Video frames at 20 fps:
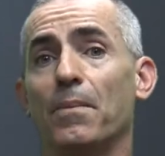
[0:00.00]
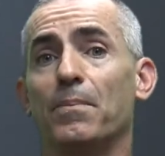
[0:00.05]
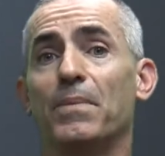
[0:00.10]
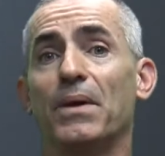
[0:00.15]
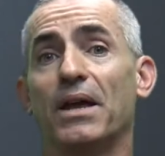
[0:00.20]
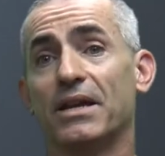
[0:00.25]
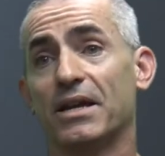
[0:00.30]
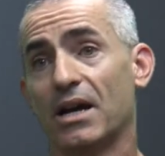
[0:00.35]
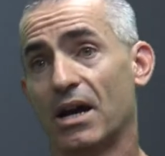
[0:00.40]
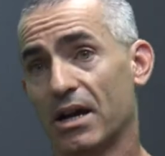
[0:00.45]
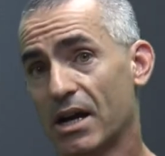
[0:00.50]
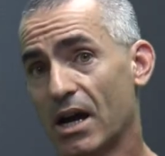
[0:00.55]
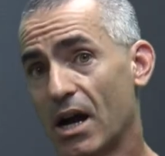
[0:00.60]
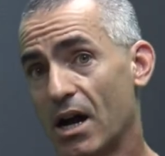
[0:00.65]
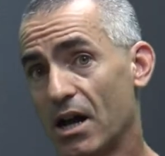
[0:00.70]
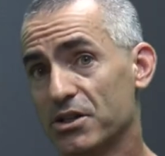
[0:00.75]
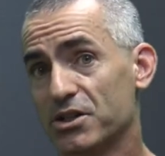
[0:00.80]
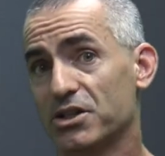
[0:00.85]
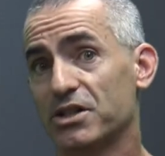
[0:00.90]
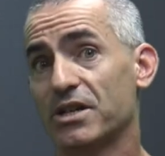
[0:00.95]
any
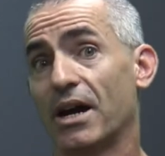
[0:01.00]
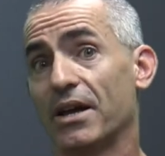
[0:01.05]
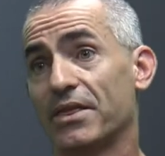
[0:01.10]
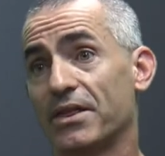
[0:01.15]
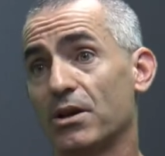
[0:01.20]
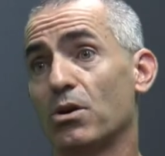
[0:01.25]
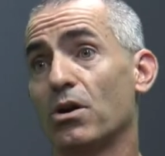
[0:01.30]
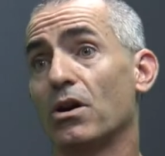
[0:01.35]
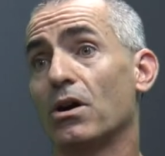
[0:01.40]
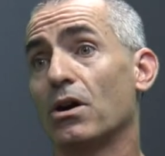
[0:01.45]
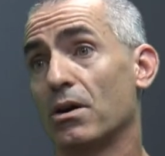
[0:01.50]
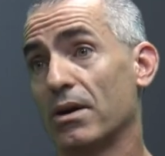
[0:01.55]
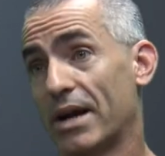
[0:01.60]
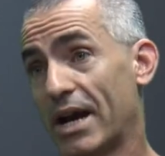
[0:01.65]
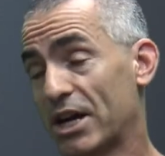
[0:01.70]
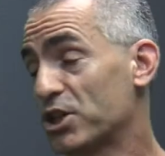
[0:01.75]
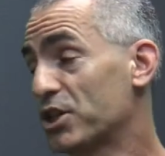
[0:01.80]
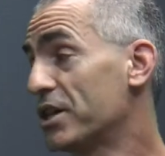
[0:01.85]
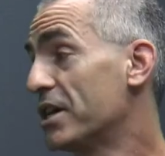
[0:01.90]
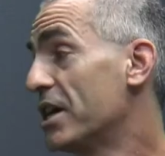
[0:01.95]
oncologists out there are
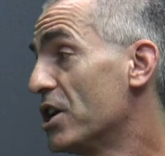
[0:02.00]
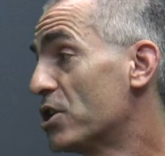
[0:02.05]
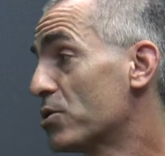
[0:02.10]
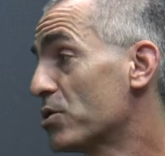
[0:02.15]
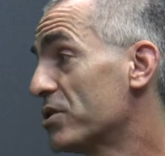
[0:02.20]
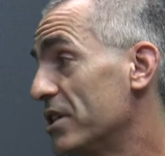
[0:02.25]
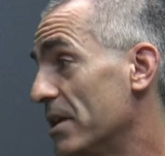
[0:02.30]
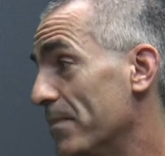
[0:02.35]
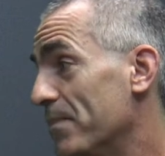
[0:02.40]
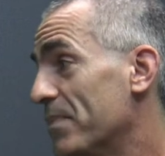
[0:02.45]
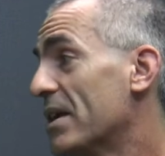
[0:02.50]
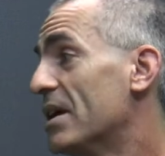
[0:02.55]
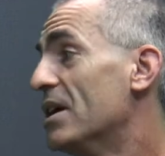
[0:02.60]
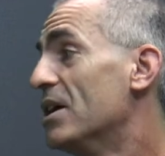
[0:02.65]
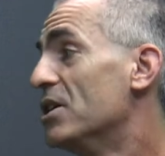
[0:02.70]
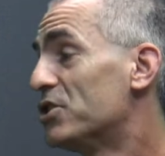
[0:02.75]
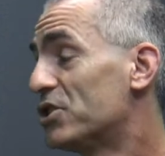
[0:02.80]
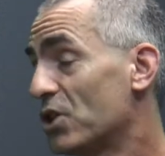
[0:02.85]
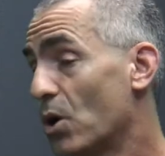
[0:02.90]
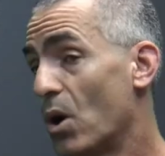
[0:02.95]
actually interested.
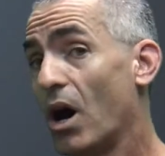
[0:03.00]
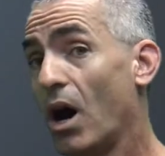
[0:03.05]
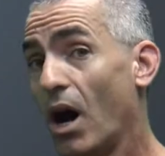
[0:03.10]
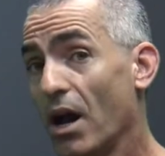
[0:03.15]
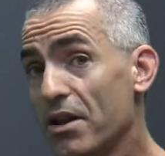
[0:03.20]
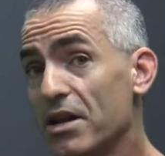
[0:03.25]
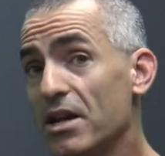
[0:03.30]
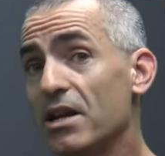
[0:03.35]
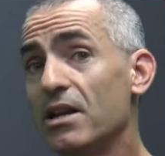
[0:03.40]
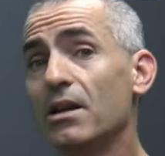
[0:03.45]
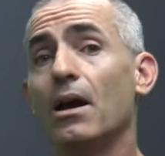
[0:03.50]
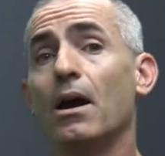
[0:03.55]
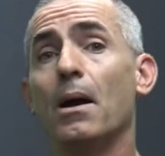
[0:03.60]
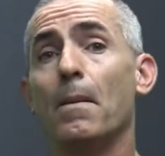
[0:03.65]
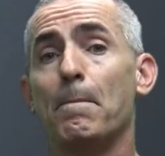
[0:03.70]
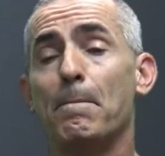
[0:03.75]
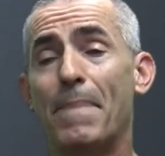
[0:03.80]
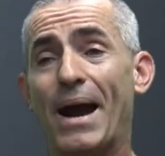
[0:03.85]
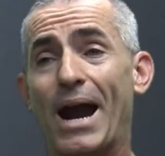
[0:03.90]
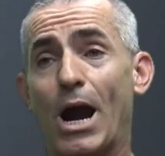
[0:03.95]
So onion,
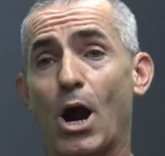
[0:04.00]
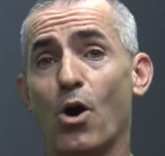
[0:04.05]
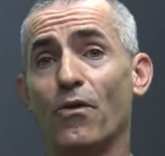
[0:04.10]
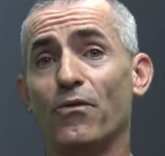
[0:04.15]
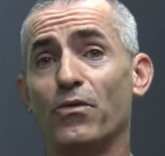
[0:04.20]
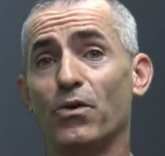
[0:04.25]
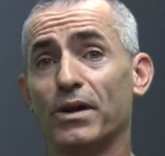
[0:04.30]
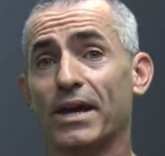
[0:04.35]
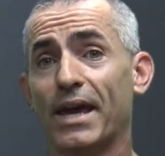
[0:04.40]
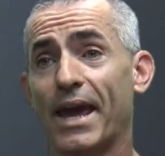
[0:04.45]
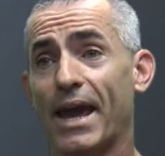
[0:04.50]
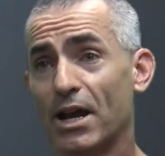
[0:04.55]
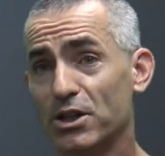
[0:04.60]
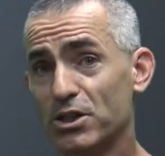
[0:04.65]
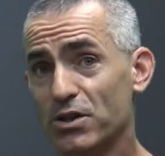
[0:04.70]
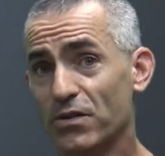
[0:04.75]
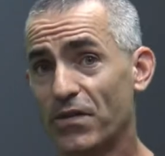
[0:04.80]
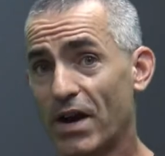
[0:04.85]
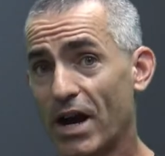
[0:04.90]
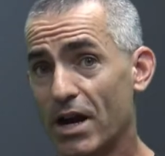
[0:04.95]
powerful
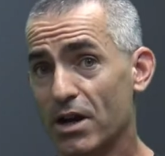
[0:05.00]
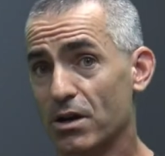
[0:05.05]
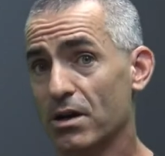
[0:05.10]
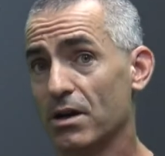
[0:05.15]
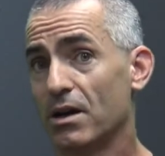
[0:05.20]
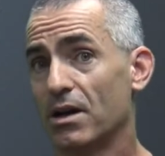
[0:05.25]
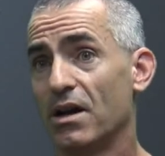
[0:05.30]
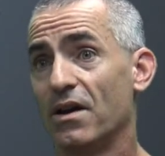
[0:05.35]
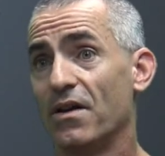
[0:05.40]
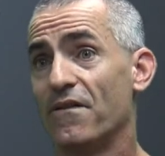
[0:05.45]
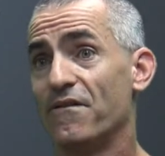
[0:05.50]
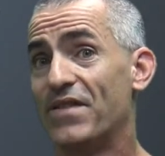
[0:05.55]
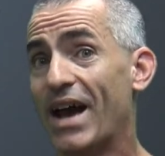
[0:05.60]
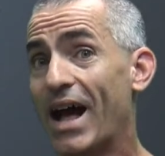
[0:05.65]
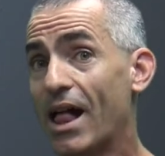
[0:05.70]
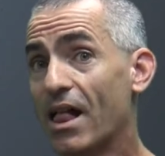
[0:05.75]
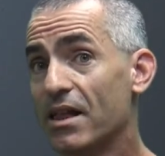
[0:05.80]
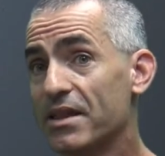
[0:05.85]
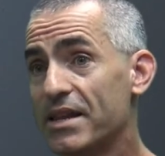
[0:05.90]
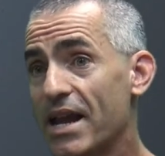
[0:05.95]
cancer fighter,
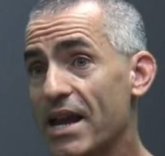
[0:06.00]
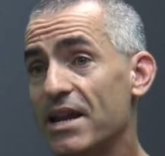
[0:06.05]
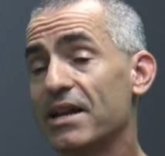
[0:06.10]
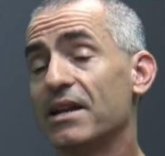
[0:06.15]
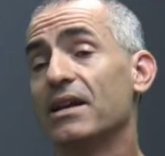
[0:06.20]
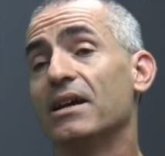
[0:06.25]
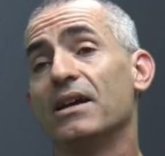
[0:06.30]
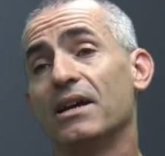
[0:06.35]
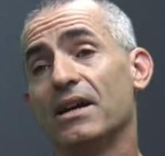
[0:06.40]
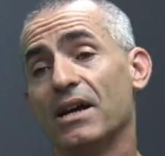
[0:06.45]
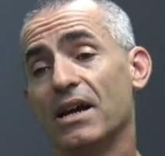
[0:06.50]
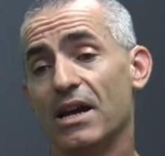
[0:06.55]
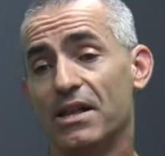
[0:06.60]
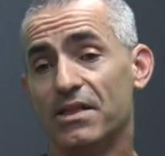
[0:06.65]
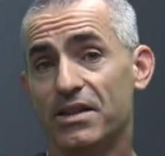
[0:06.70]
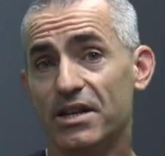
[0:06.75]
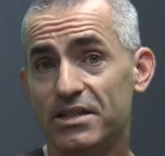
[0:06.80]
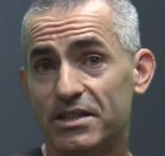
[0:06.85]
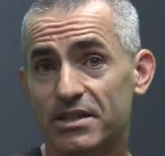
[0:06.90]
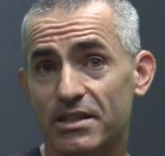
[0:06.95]
validated. In
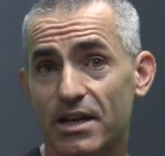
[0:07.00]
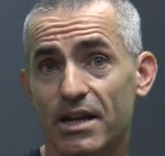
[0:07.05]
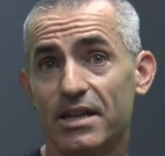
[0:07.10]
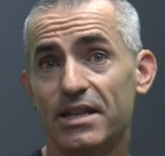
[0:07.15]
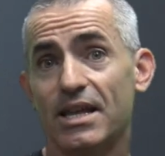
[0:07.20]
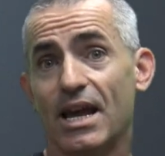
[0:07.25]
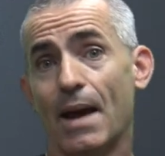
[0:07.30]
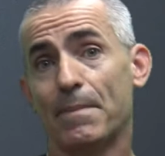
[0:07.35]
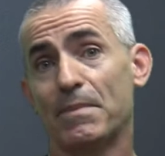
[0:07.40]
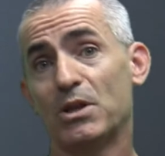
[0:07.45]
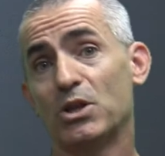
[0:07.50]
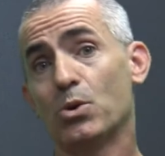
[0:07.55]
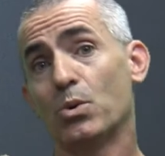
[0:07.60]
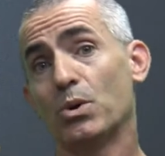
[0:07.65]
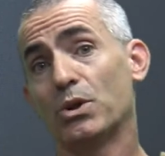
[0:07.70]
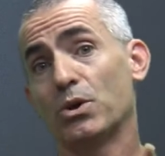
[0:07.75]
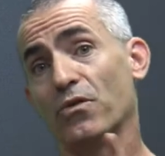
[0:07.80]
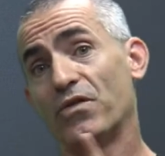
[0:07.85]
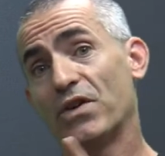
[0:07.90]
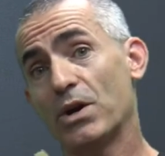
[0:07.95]
this study, they happen to do
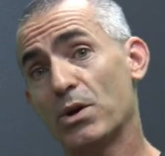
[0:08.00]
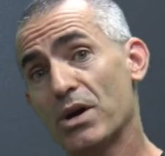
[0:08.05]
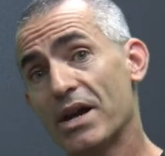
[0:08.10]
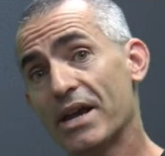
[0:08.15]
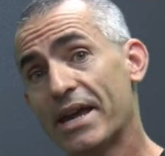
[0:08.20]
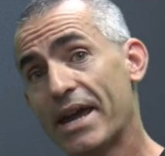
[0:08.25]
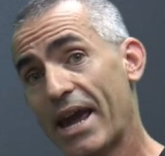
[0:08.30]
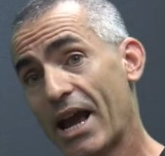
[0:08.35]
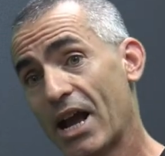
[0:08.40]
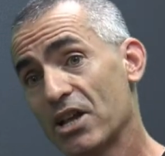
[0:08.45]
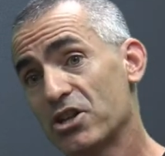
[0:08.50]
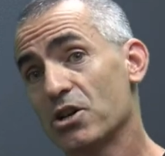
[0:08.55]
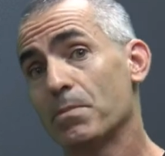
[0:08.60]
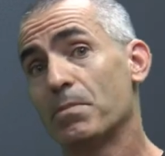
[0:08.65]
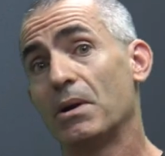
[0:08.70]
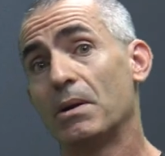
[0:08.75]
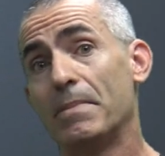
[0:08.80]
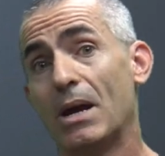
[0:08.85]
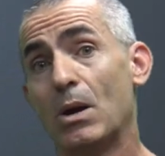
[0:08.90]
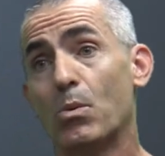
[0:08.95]
with ovarian cancer,
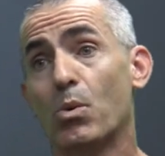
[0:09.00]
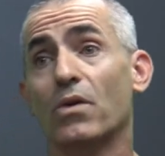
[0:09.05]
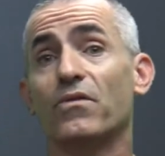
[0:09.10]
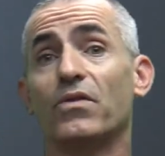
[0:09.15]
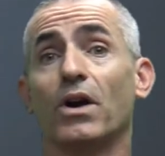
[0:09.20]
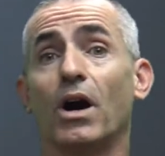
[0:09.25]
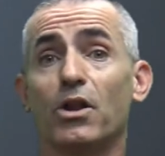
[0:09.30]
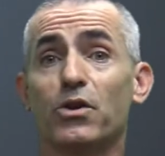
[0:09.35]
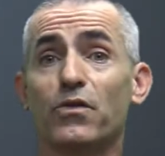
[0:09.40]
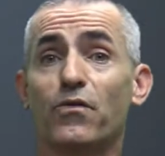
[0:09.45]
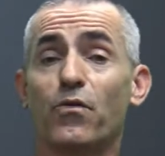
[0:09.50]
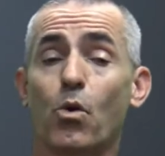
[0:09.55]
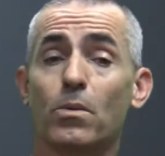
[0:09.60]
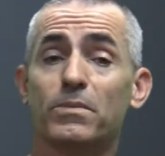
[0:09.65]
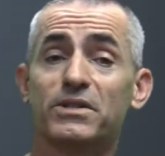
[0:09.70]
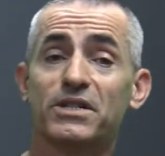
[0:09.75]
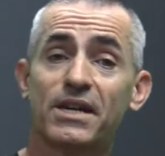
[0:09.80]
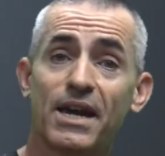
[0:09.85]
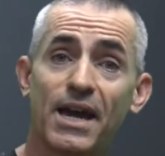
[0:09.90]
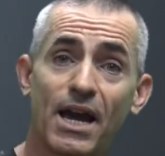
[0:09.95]
but it may work for other
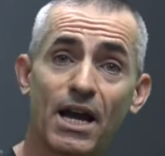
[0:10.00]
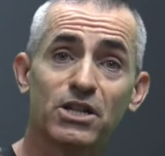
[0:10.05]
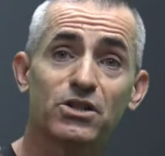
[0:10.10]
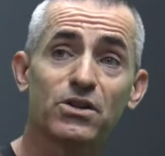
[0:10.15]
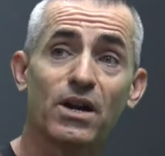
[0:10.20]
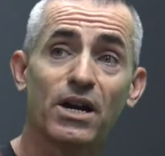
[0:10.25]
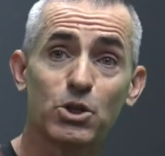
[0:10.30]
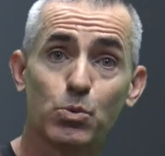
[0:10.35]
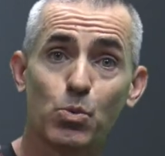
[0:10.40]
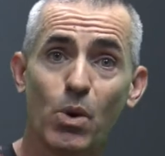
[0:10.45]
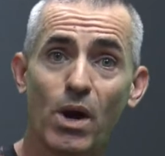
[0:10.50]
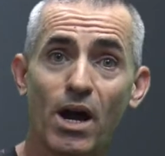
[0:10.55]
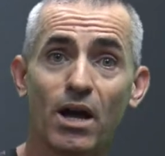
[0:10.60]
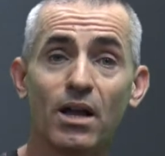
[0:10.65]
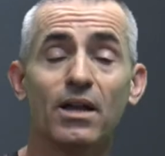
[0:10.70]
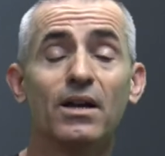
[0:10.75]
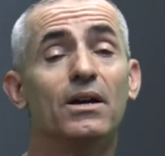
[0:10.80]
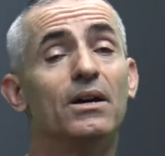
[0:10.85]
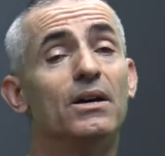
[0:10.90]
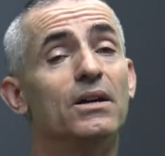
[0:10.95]
forms of cancer as
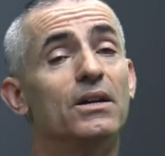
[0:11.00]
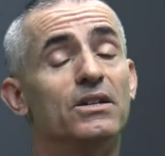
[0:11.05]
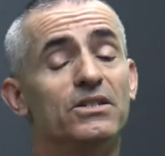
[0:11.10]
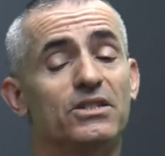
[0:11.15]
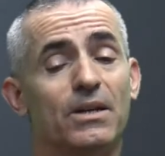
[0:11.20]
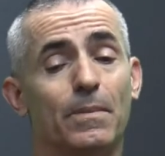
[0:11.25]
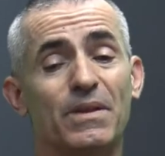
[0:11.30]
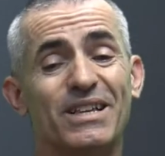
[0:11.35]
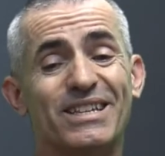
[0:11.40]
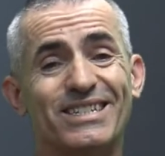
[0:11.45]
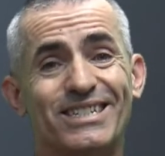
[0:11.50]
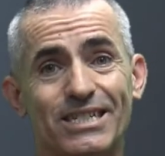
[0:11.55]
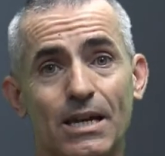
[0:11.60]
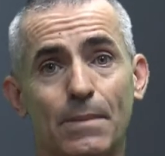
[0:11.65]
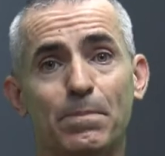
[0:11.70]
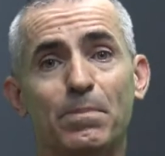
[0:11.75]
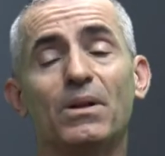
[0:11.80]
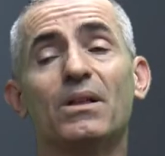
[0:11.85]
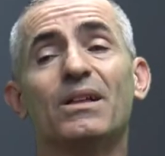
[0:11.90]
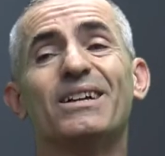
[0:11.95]
well. Something
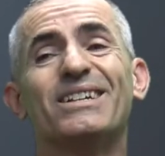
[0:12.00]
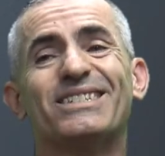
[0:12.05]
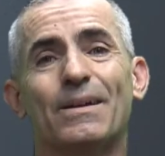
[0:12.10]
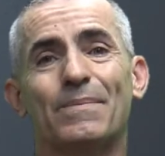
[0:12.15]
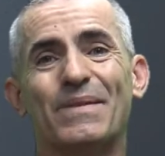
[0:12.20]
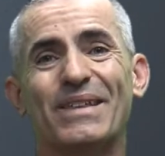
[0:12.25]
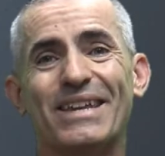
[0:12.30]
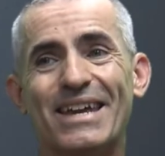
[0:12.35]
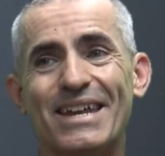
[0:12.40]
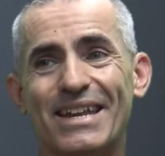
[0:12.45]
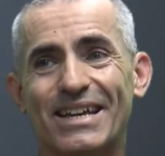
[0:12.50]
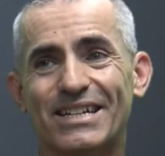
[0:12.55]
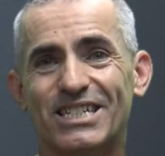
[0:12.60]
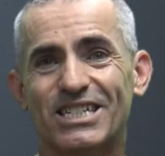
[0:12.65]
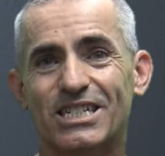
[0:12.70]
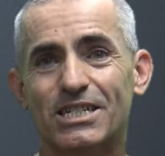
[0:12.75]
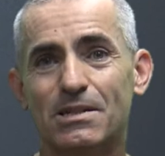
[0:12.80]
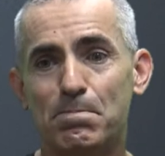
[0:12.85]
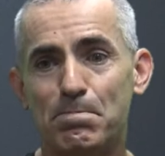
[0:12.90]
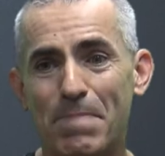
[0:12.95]
simple, something
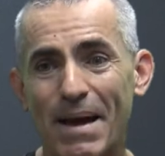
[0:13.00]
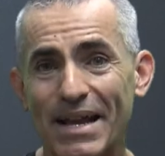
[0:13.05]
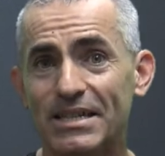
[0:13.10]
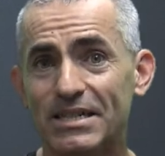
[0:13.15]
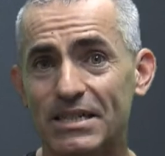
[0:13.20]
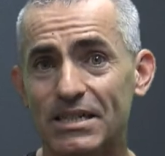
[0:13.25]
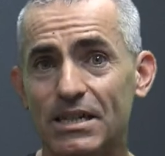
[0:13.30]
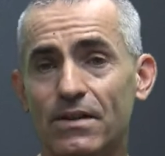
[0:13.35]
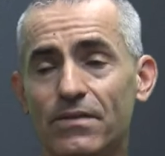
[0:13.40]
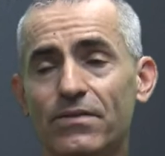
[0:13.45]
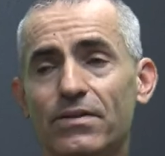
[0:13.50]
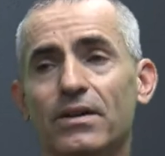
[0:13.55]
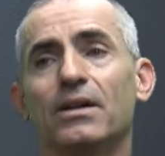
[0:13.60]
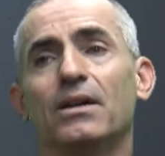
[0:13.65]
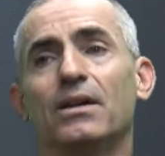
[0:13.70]
inexpensive,